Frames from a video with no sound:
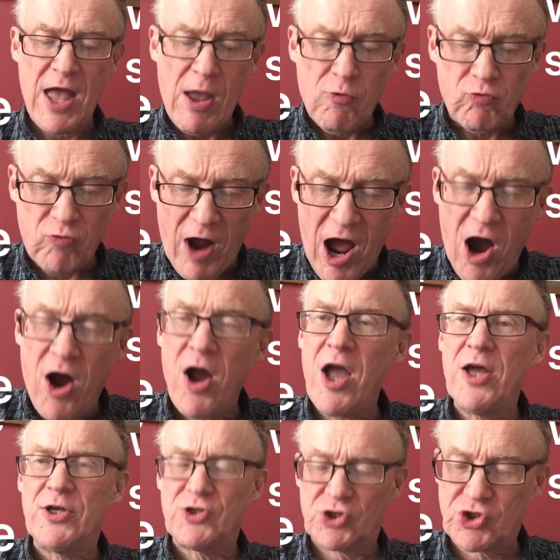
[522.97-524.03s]
rang,
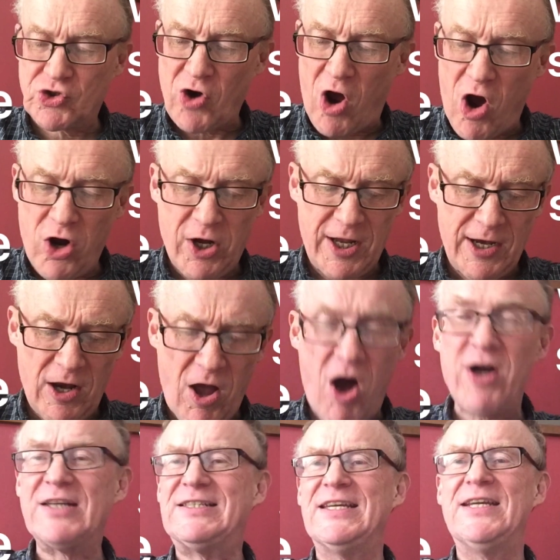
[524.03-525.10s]
strong, and
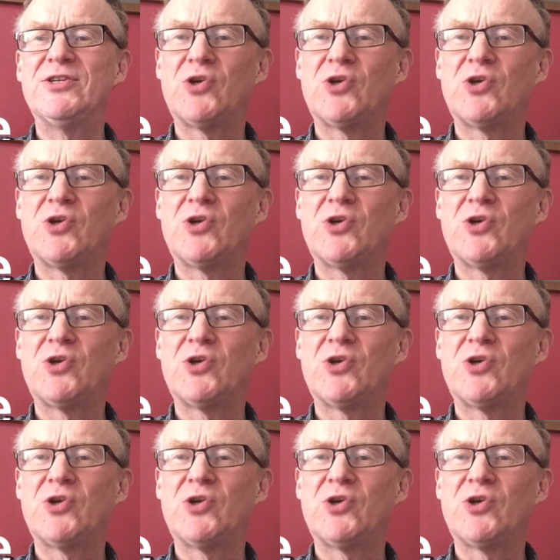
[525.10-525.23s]
long. Deed,